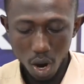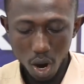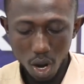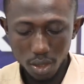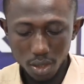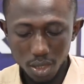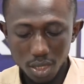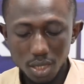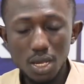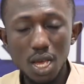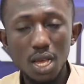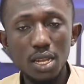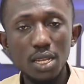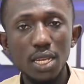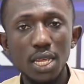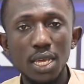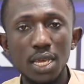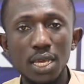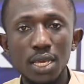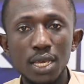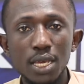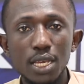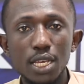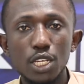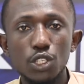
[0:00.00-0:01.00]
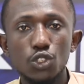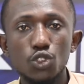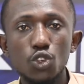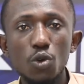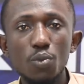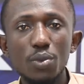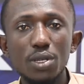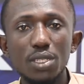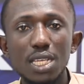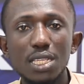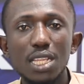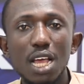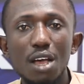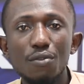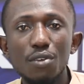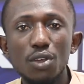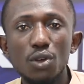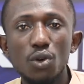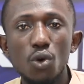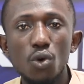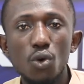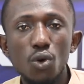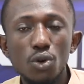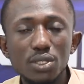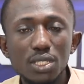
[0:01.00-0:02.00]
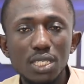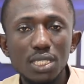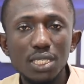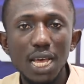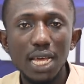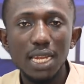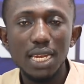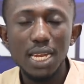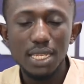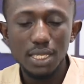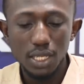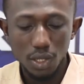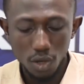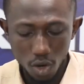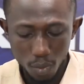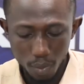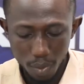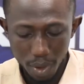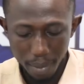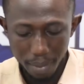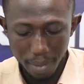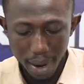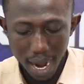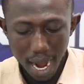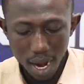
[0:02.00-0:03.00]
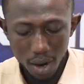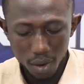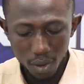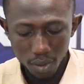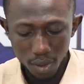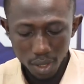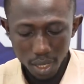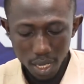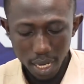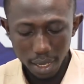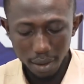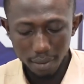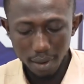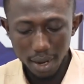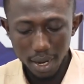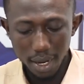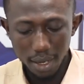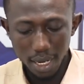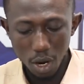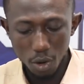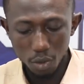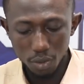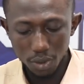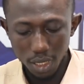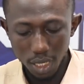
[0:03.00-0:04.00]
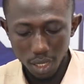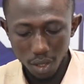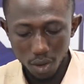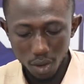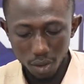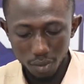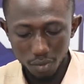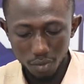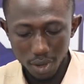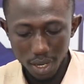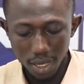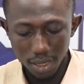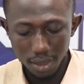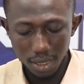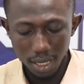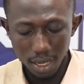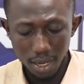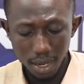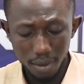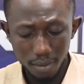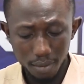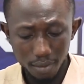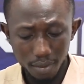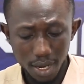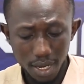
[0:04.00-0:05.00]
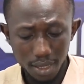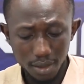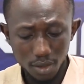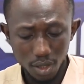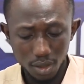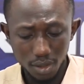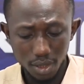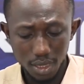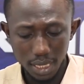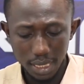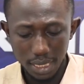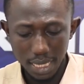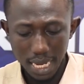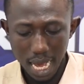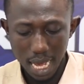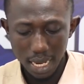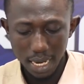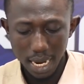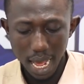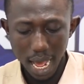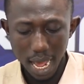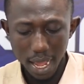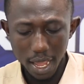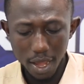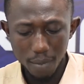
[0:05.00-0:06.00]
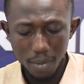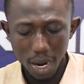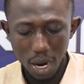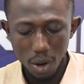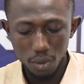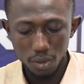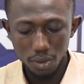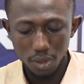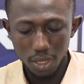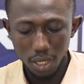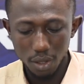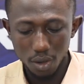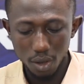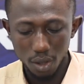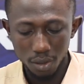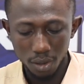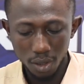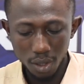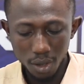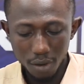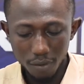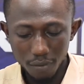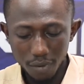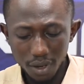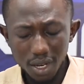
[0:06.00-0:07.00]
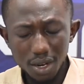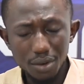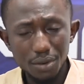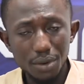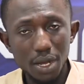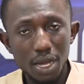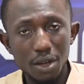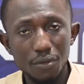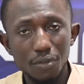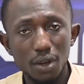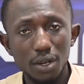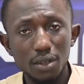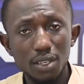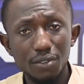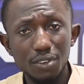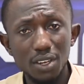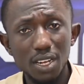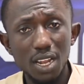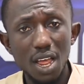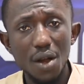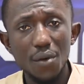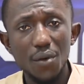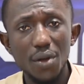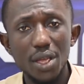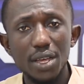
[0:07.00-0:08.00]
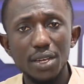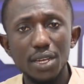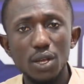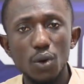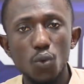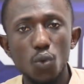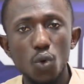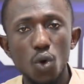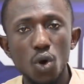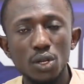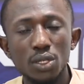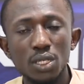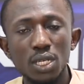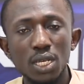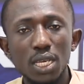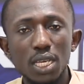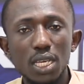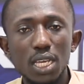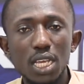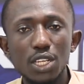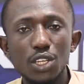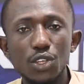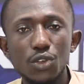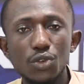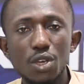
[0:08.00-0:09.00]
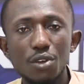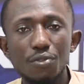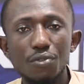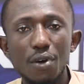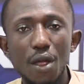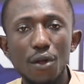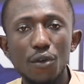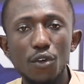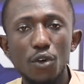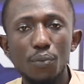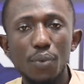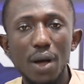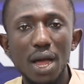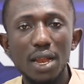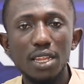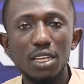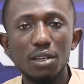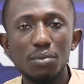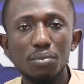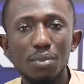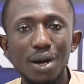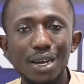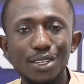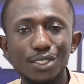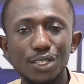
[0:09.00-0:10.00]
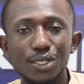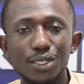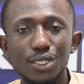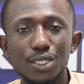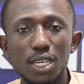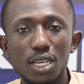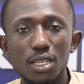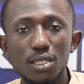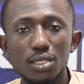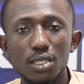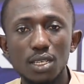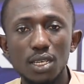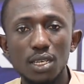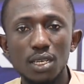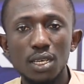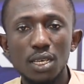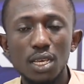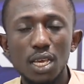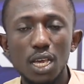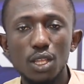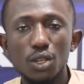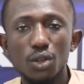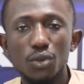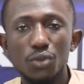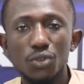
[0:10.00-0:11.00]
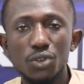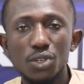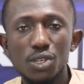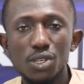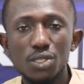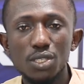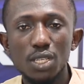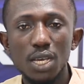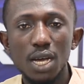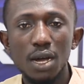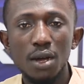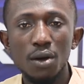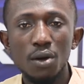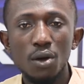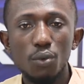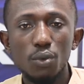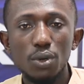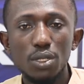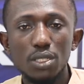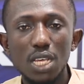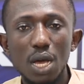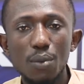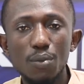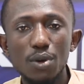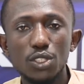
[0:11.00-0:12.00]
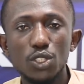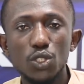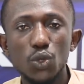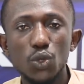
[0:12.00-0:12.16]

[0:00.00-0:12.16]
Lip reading: On Sunday, it will be Celta Vigo hosting Atletico Bilbao. Granada will take on Real Sociedad. Aiba will take on Villarreal. For Villarreal, they won in the UEFA Europa League match on Thursday, and of course, with Samuel